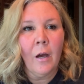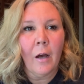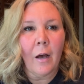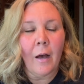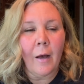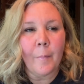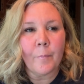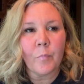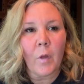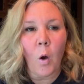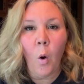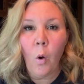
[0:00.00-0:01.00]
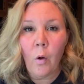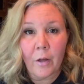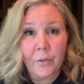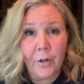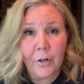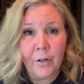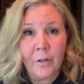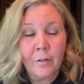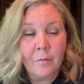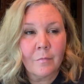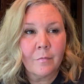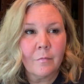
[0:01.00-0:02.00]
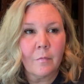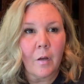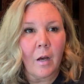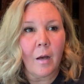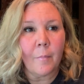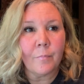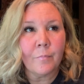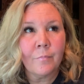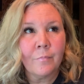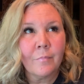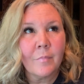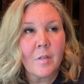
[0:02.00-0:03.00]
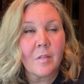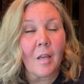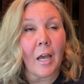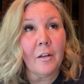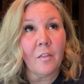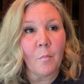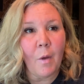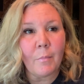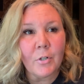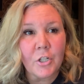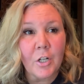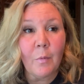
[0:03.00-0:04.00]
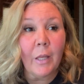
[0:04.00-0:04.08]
a whole other side of the membership?